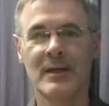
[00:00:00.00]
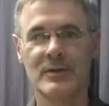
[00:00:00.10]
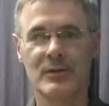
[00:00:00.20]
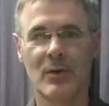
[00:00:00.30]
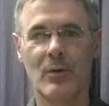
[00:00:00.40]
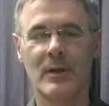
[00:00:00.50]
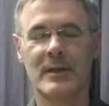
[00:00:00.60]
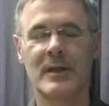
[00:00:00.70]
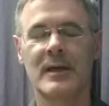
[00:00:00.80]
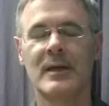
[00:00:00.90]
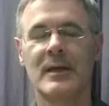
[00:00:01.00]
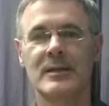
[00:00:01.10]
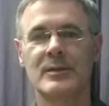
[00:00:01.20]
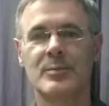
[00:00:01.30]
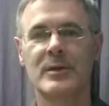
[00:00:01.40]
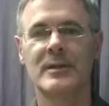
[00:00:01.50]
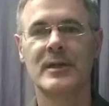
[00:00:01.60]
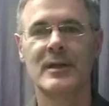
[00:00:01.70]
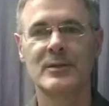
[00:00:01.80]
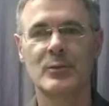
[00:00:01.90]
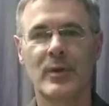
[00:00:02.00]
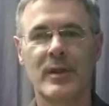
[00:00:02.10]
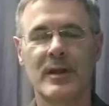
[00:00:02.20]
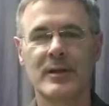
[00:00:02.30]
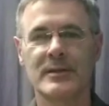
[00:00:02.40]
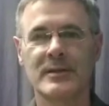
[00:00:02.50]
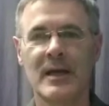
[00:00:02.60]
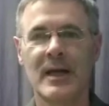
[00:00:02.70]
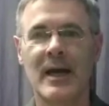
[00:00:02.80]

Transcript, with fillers: soul and the spirit that is within us?